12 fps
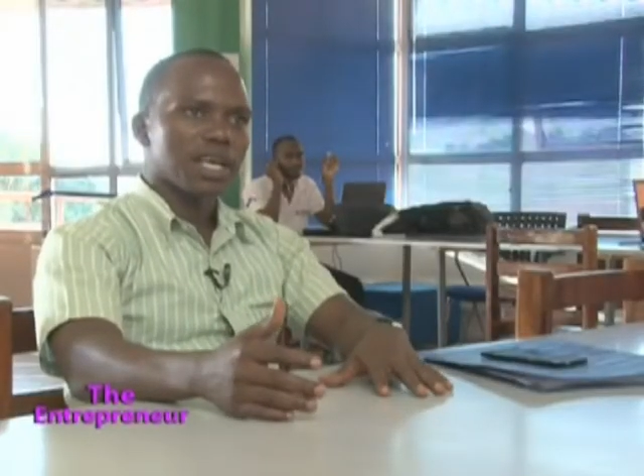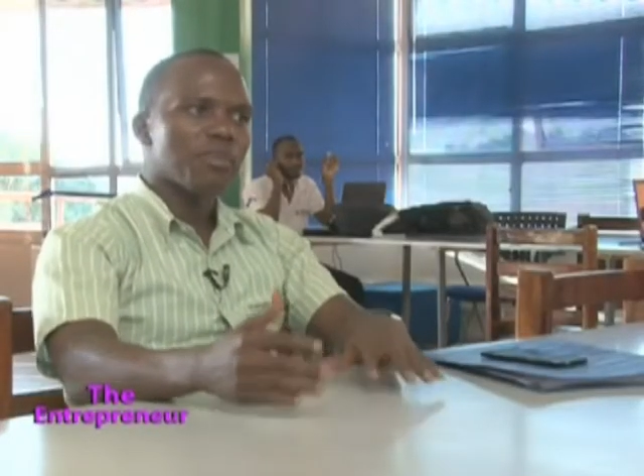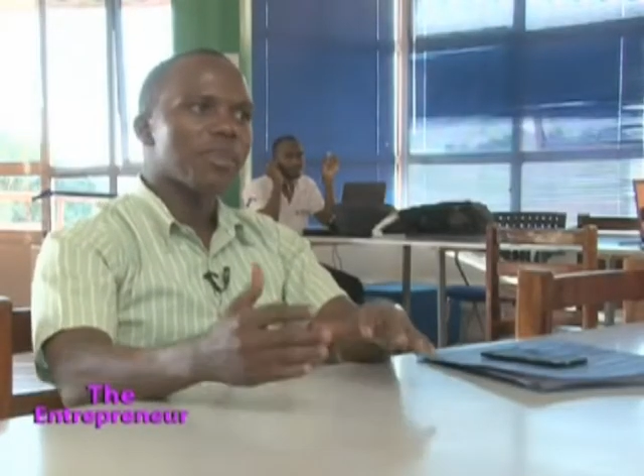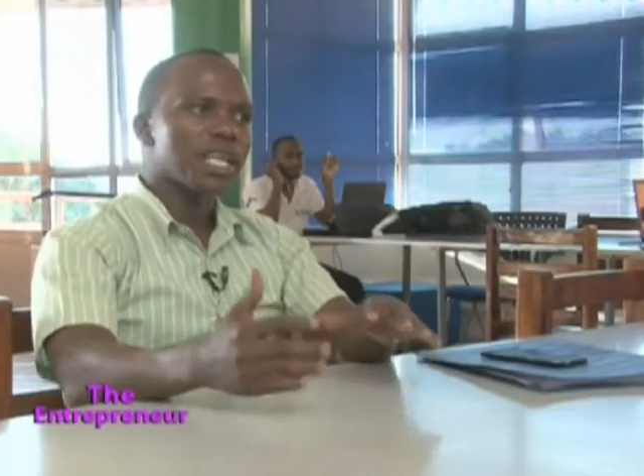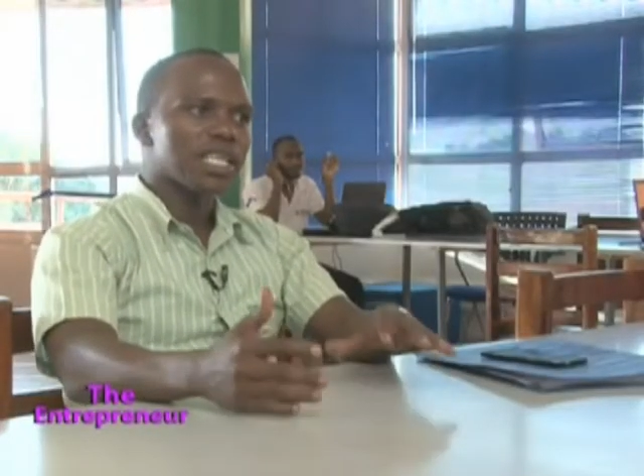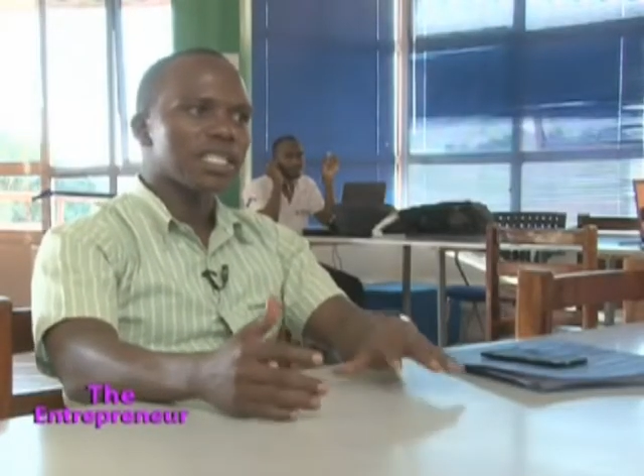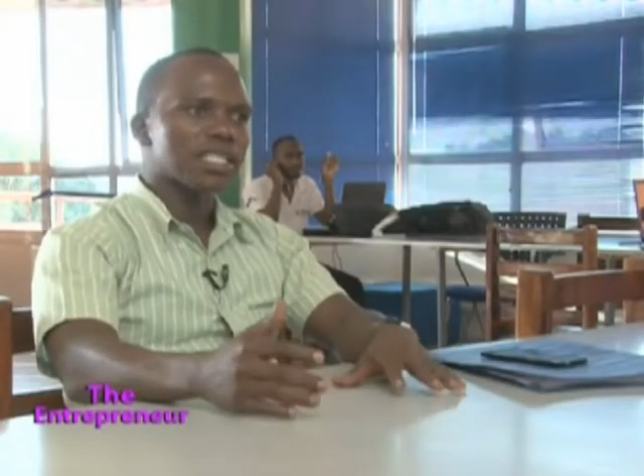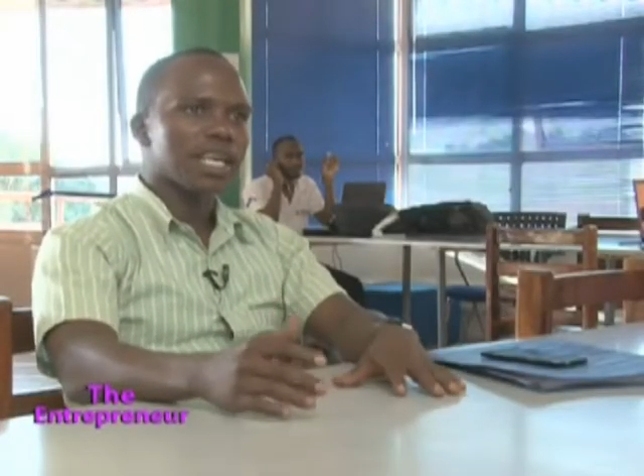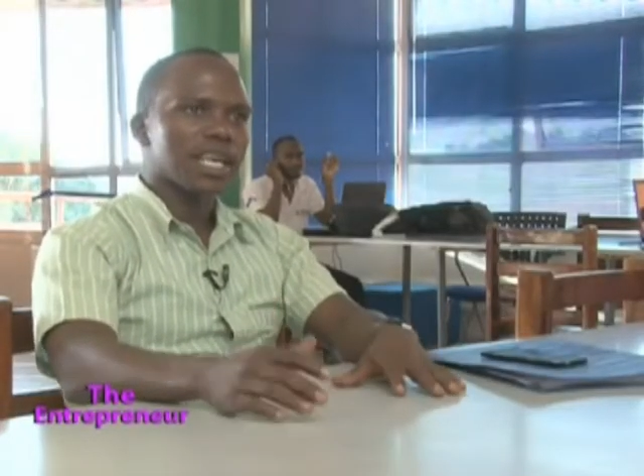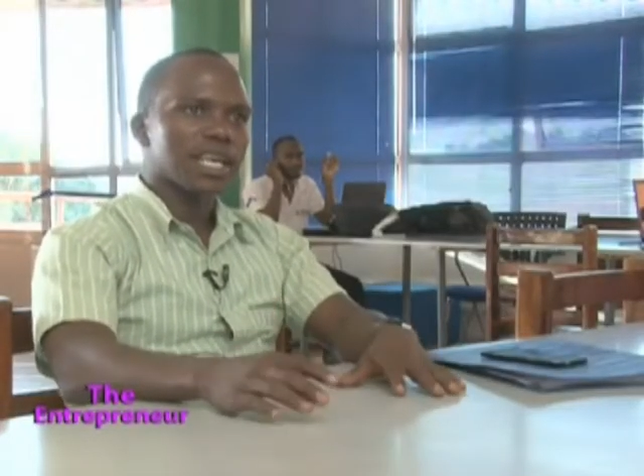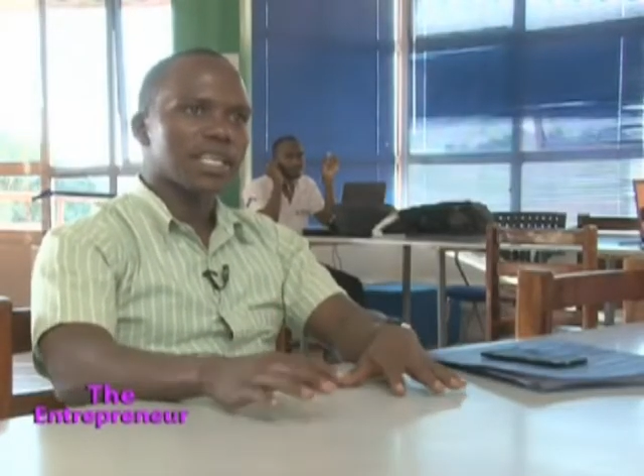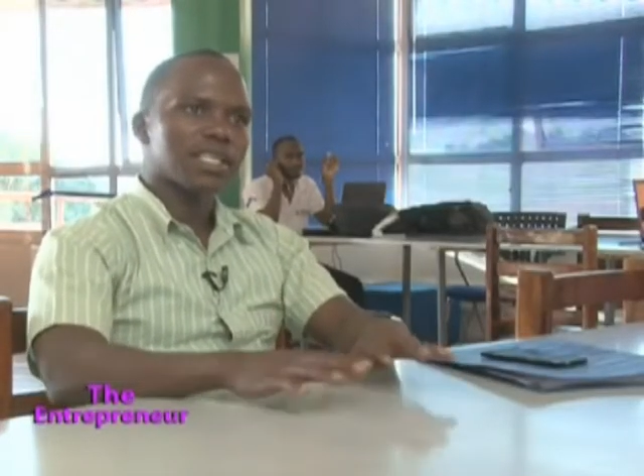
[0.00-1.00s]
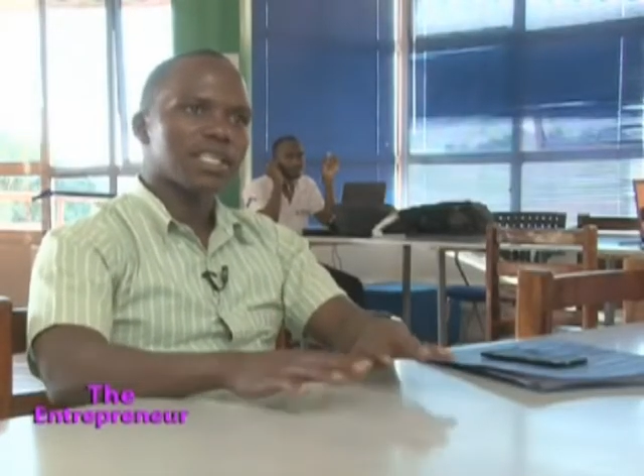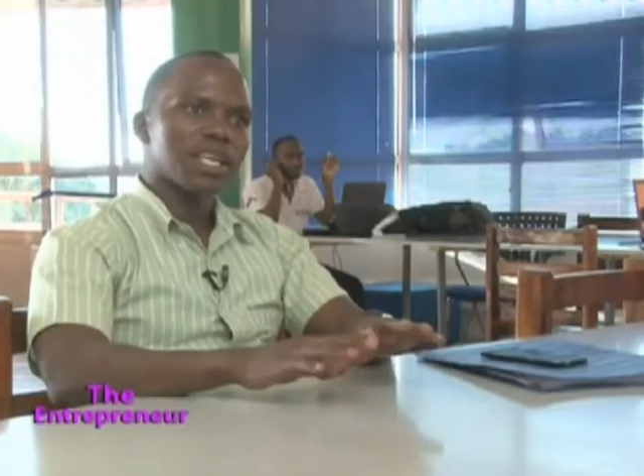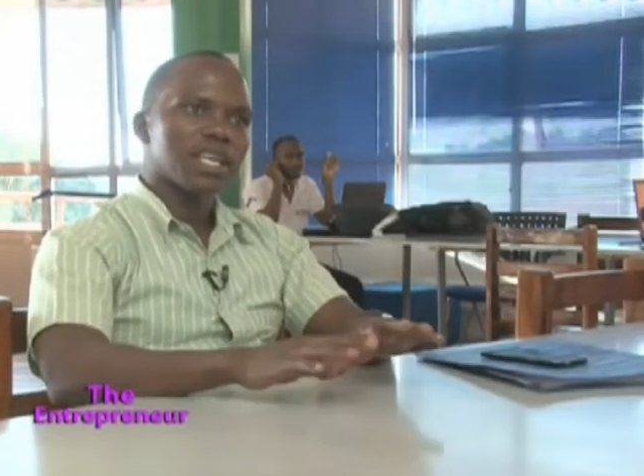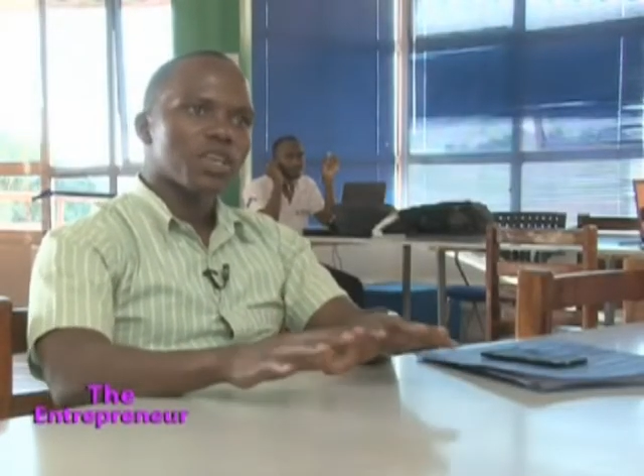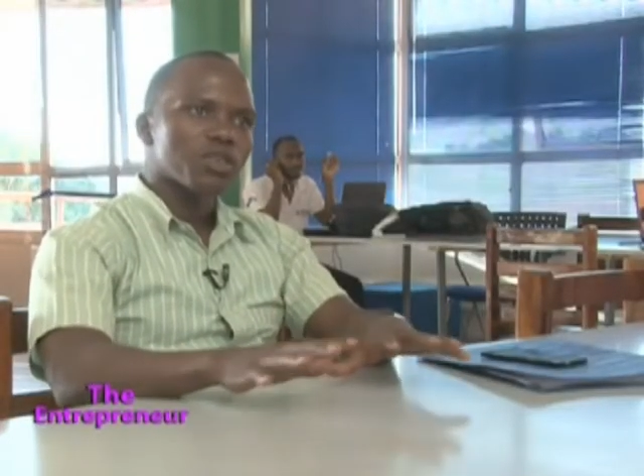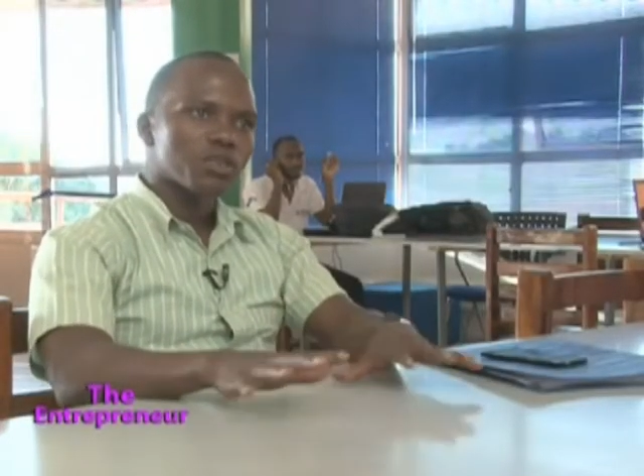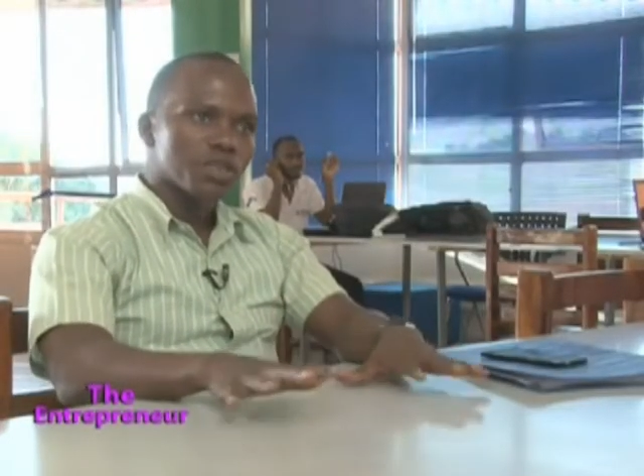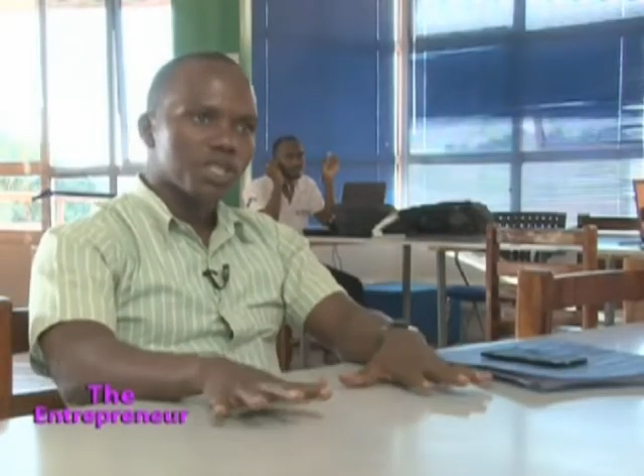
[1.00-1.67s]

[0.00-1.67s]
my desire to